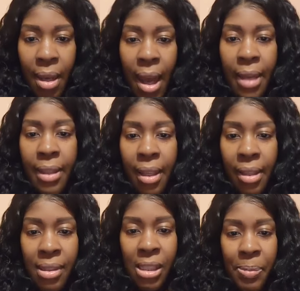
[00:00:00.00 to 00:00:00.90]

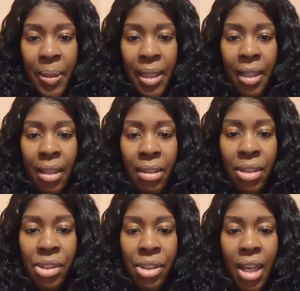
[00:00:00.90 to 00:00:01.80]
can't speak
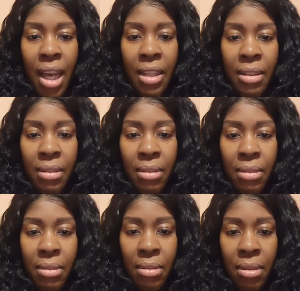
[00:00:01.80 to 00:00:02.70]
English yet
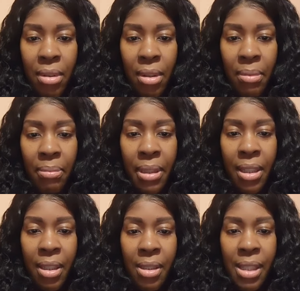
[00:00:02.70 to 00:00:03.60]

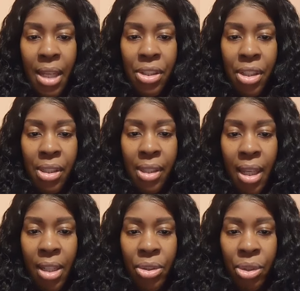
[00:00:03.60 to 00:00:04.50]
because I just
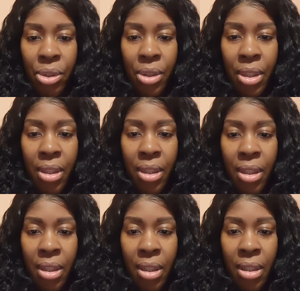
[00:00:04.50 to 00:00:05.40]
entered
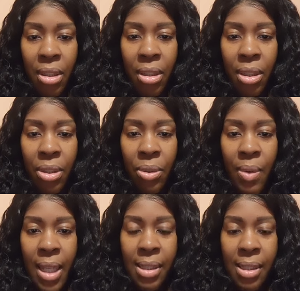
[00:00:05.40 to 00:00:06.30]
the
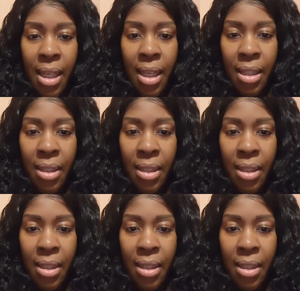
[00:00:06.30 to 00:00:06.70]
USA.